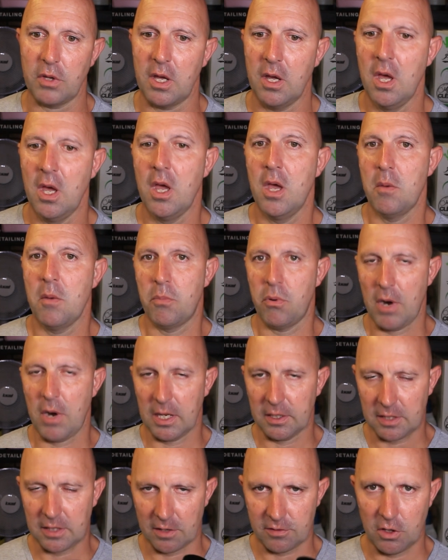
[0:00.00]
the
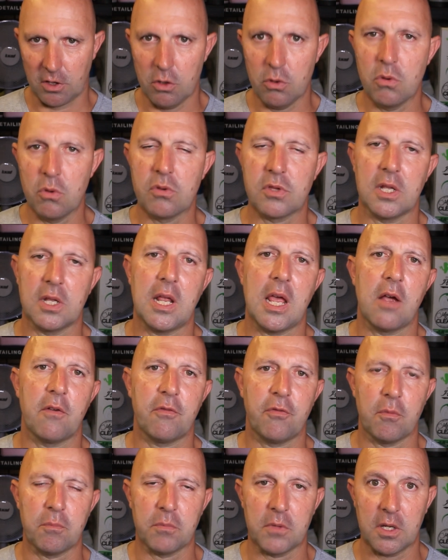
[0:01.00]
brake dust oozing out
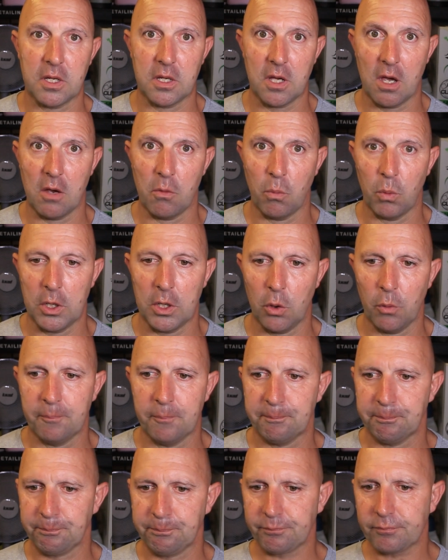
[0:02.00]
from the wheel.
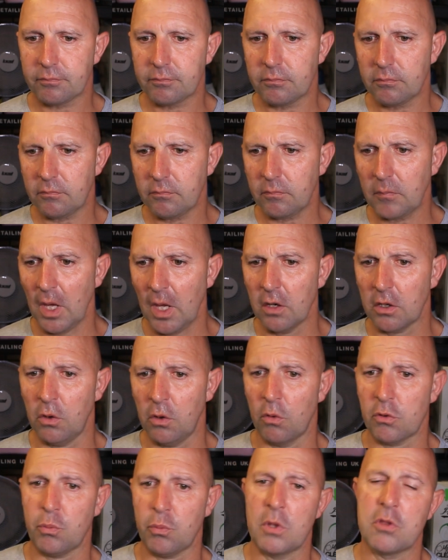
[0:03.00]
Of
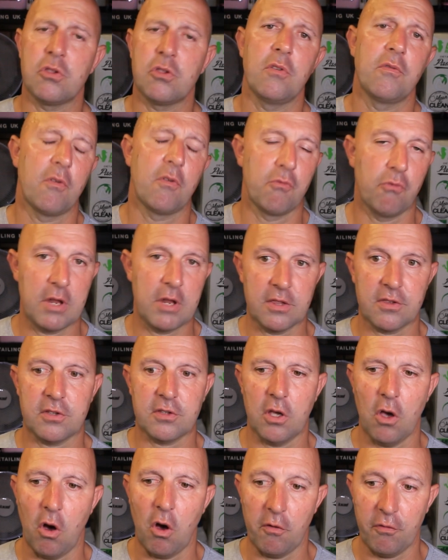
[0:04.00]
course, once you've rinsed
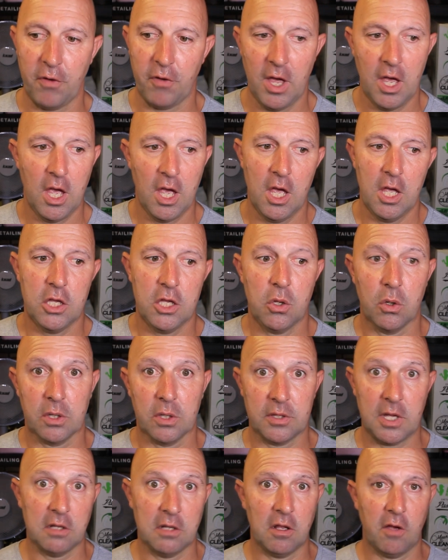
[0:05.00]
it off, you
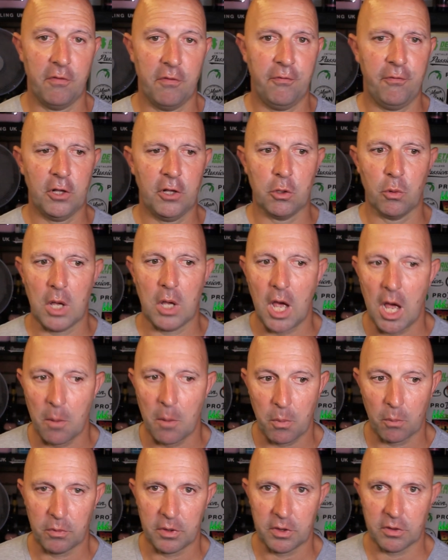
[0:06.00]
can then follow it
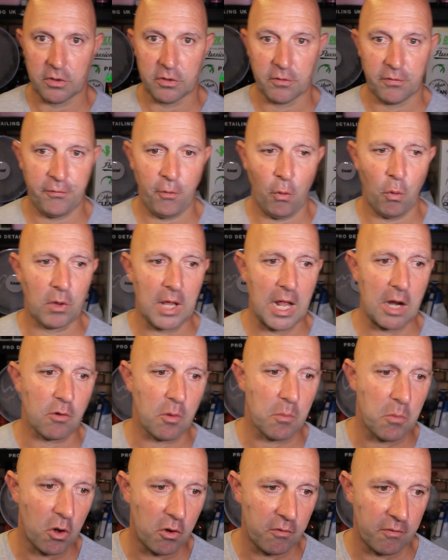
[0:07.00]
up with the fallout
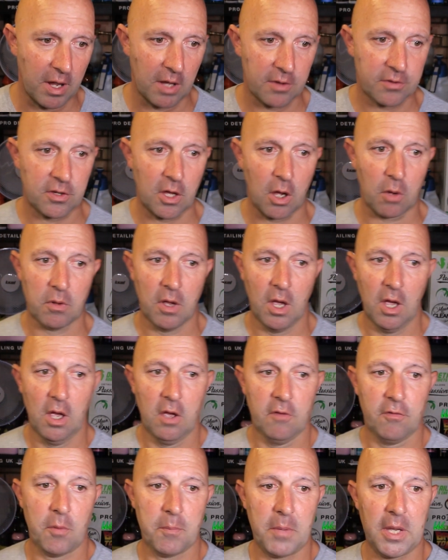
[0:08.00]
remover. So
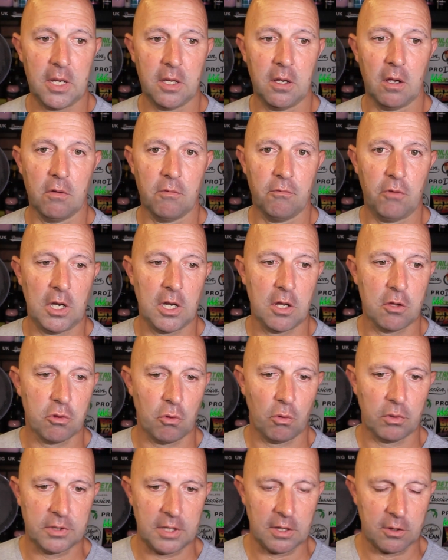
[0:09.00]
for me, really
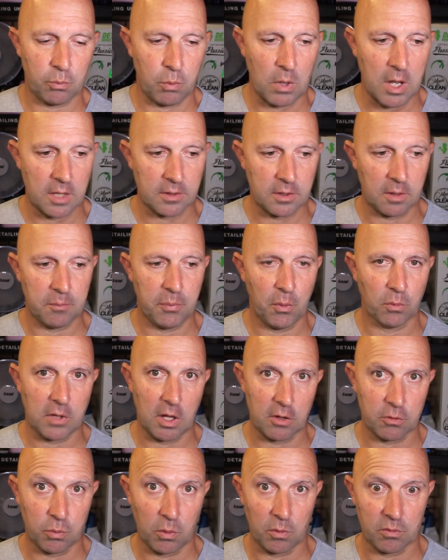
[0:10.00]
enjoyed this one. Brought
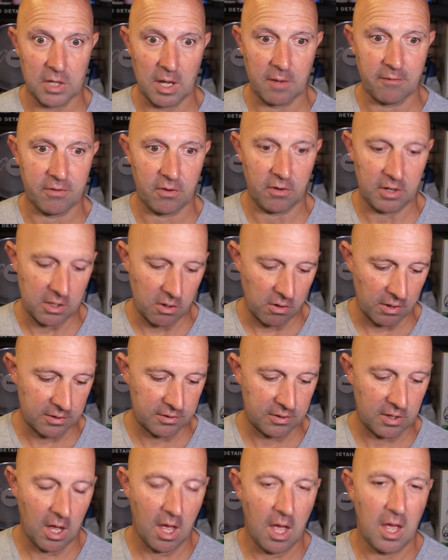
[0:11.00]
those wheels up, very
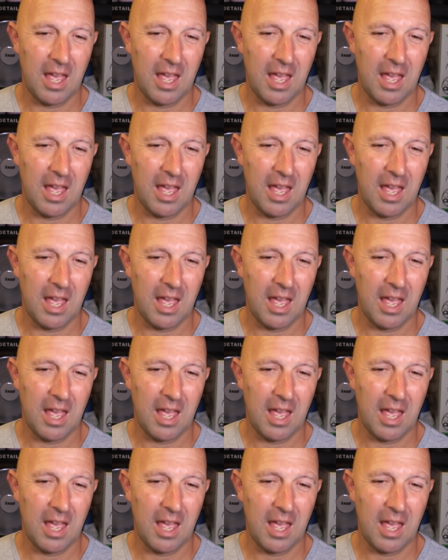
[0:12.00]
nice.